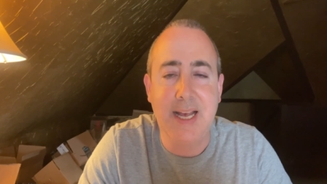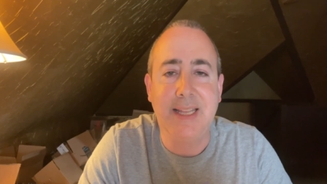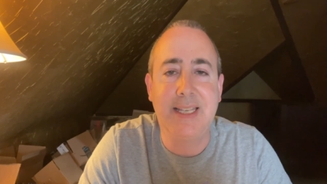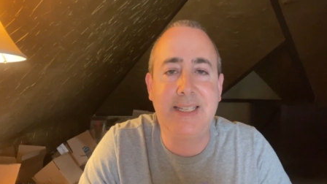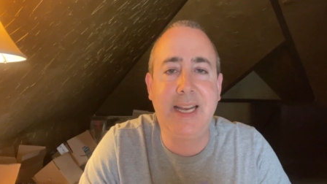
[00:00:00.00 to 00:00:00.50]

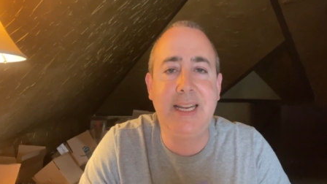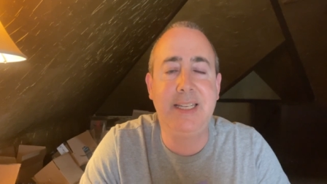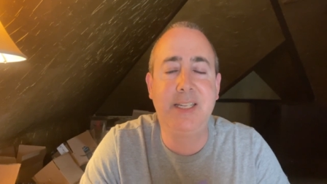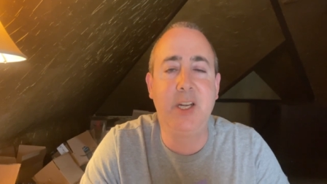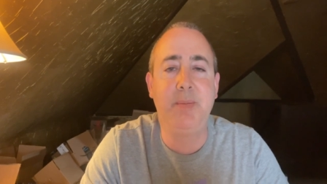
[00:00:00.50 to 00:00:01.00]
The second
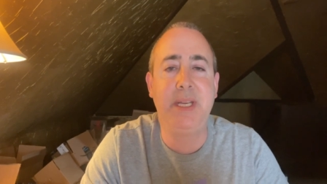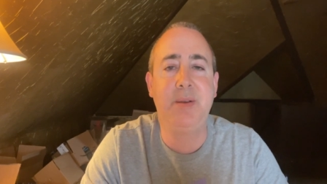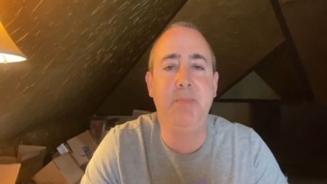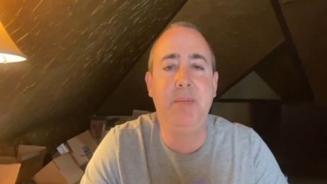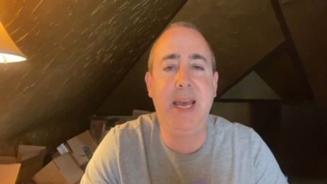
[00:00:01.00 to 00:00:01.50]
is going to be
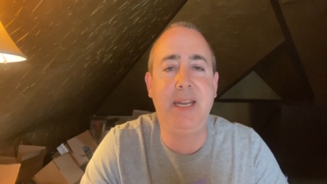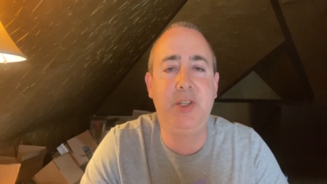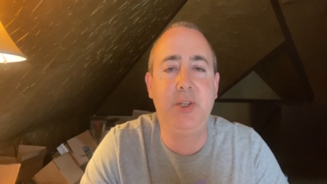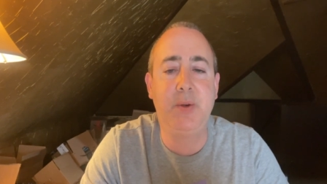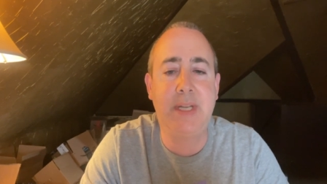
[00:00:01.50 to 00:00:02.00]
to
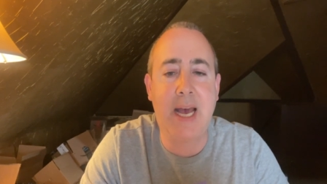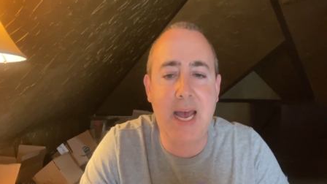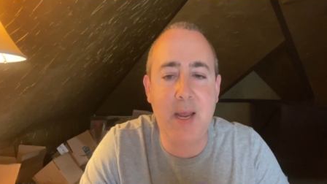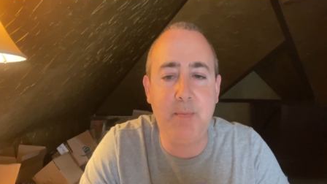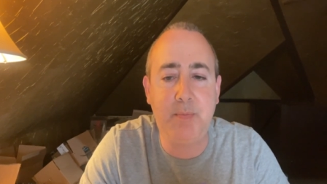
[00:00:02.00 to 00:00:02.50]
manage your
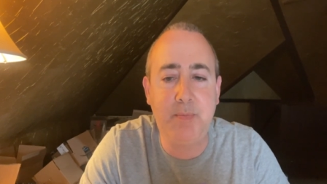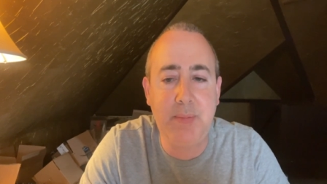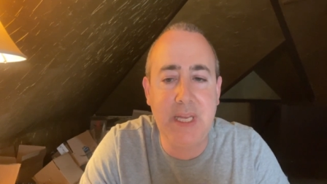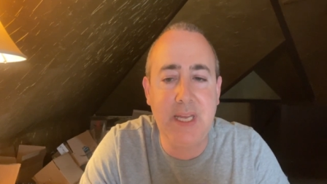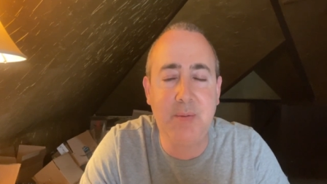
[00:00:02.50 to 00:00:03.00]
time.
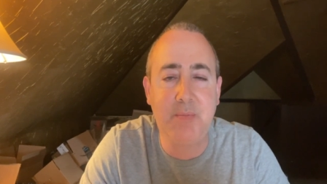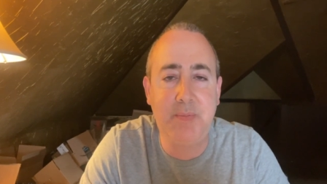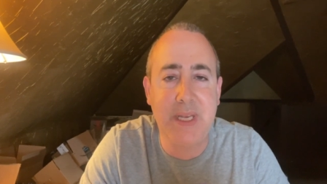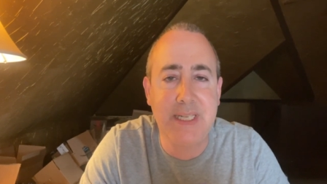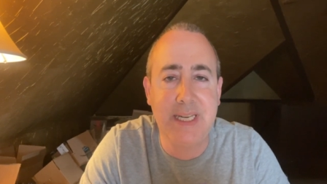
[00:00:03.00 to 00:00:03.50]
Being
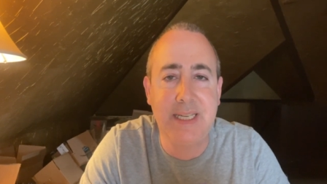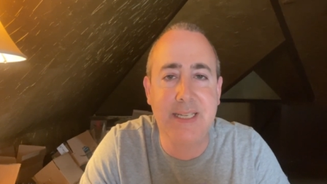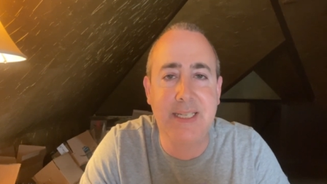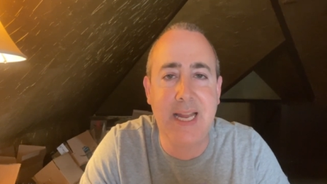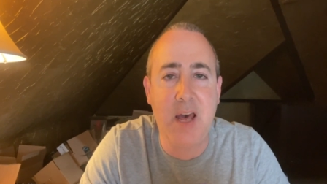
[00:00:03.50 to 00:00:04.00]
busy
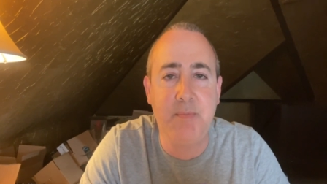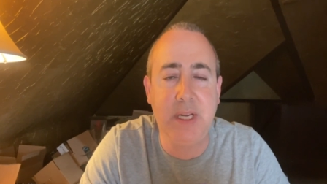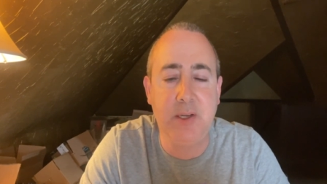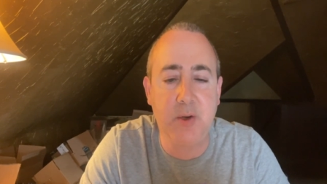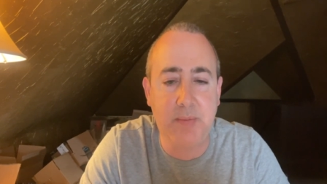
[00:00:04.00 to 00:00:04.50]
does not
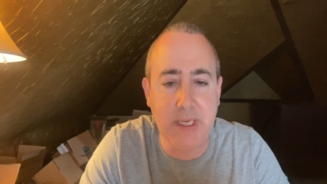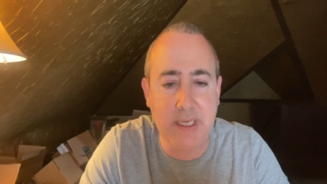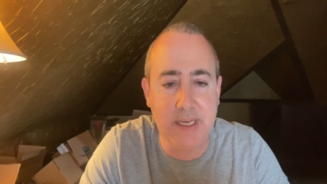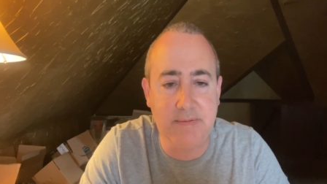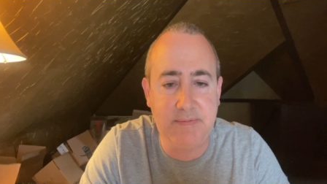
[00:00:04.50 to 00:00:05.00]
mean you're
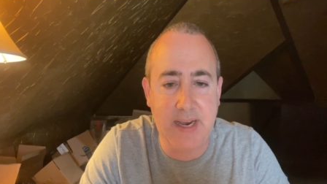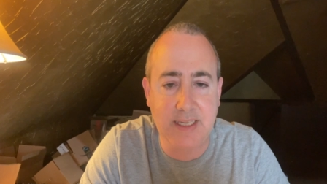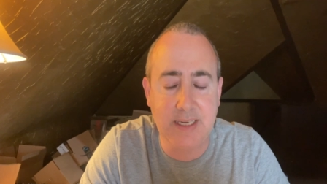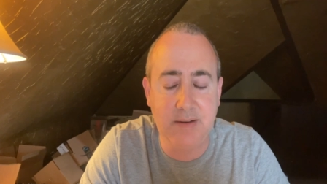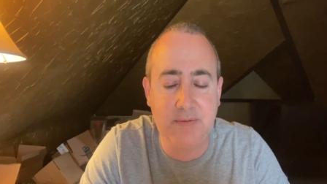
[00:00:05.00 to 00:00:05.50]
being
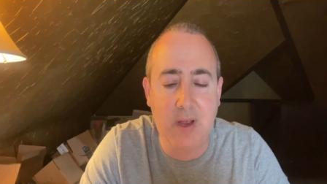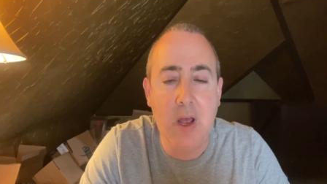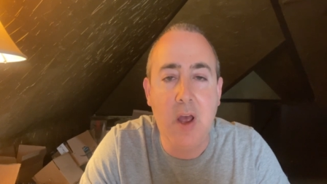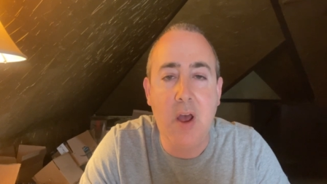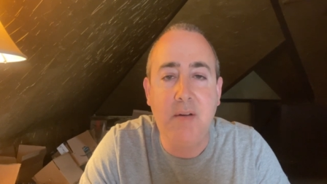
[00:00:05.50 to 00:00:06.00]
effective.
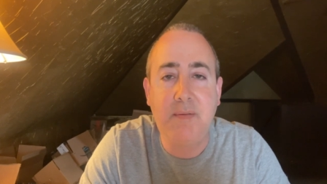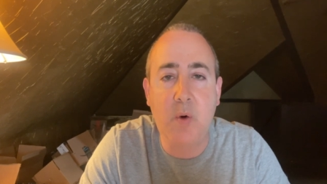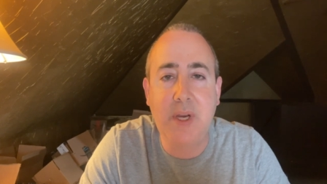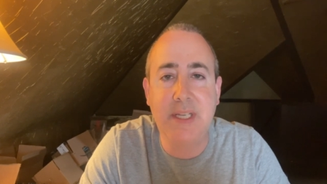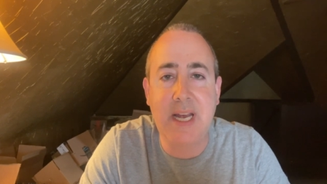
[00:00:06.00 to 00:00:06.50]

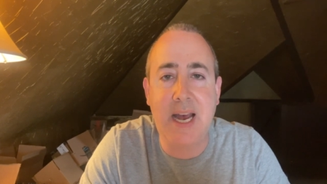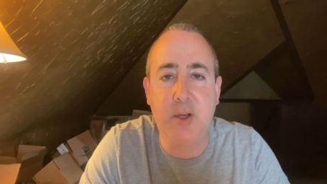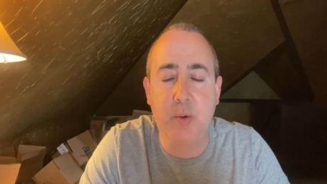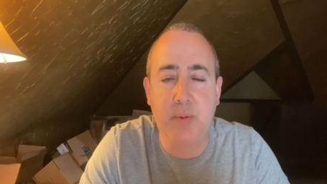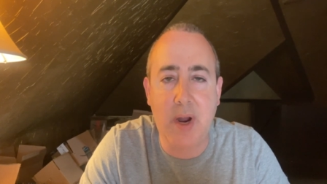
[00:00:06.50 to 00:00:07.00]
Focus on
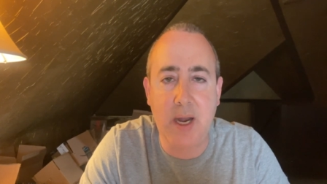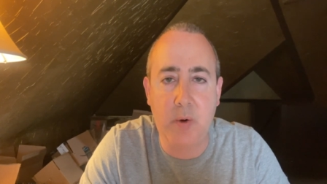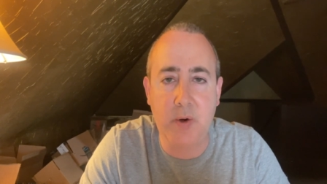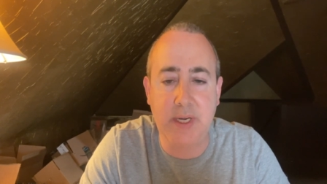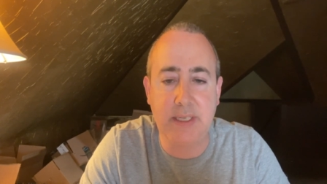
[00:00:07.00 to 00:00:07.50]
your
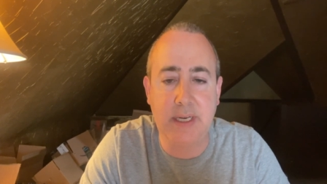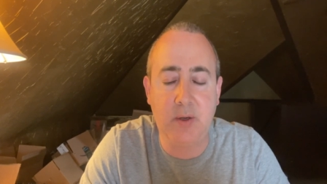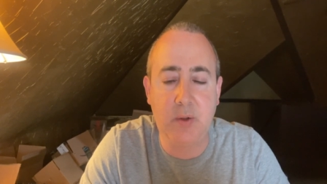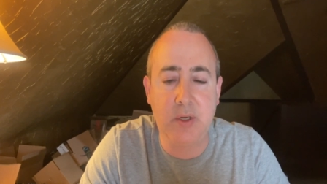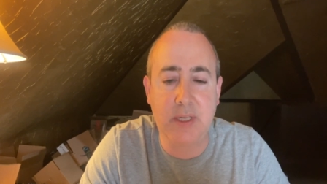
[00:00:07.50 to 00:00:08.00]
priorities. I
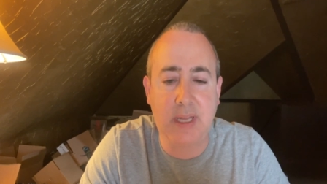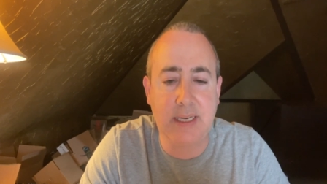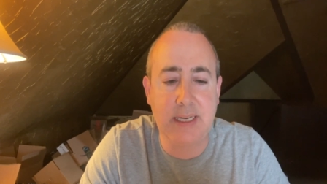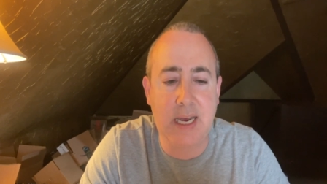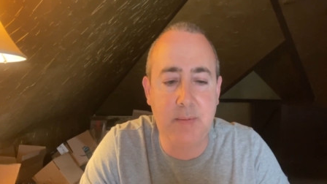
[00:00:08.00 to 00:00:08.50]
know there's a lot
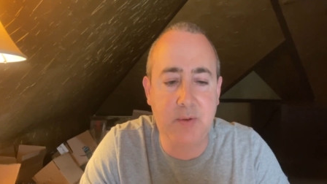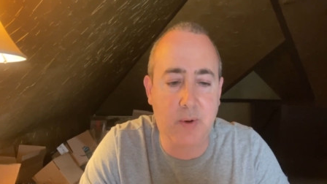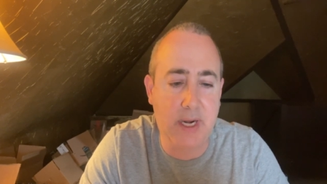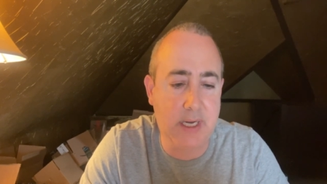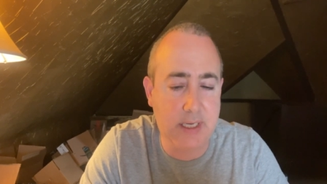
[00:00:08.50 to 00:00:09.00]
of times
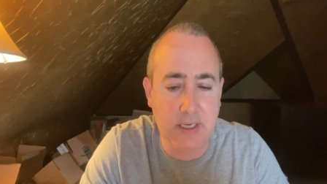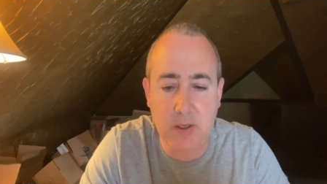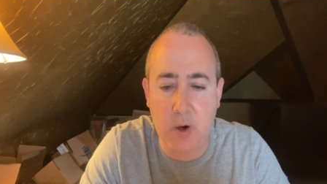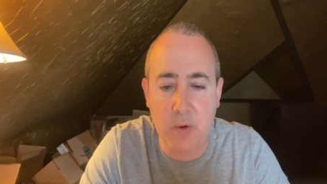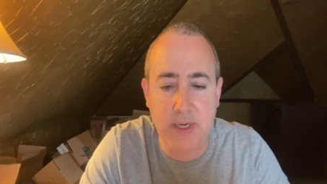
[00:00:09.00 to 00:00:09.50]
where I can get
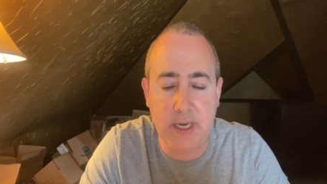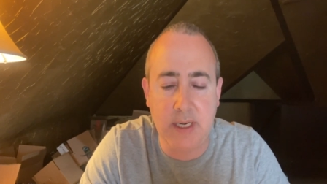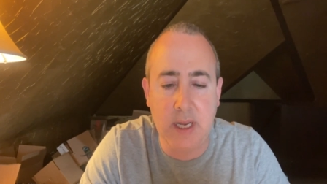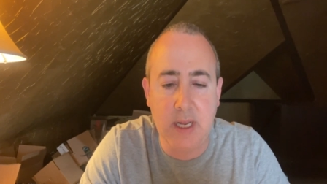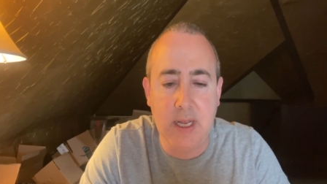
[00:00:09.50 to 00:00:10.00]
going
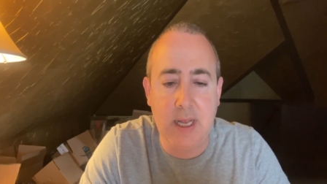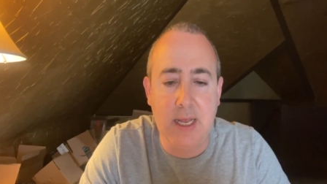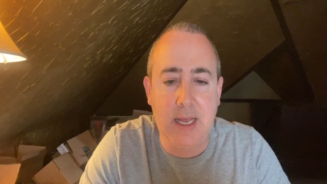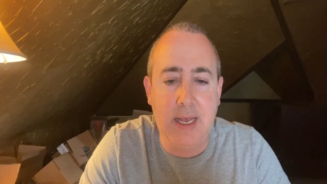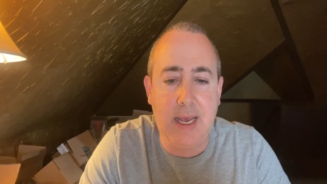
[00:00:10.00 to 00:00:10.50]

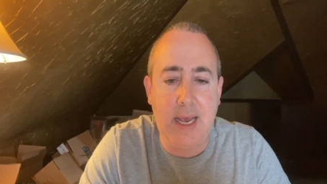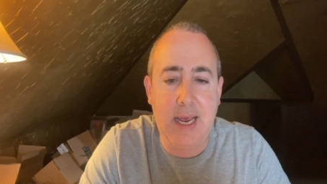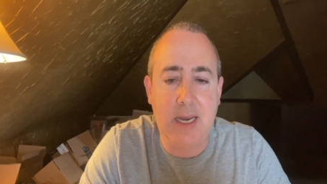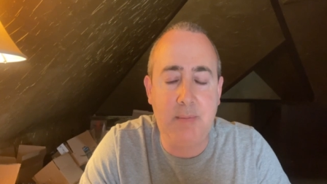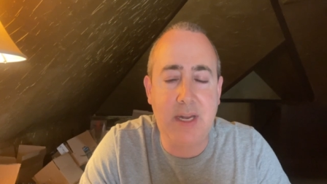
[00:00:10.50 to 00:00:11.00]

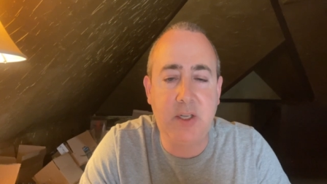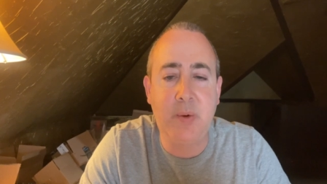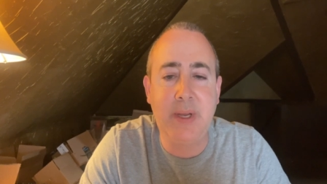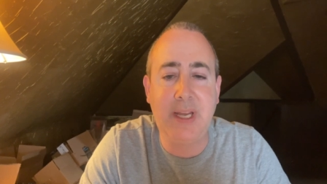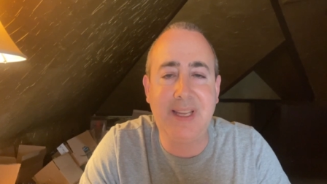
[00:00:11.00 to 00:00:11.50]
and I'm not doing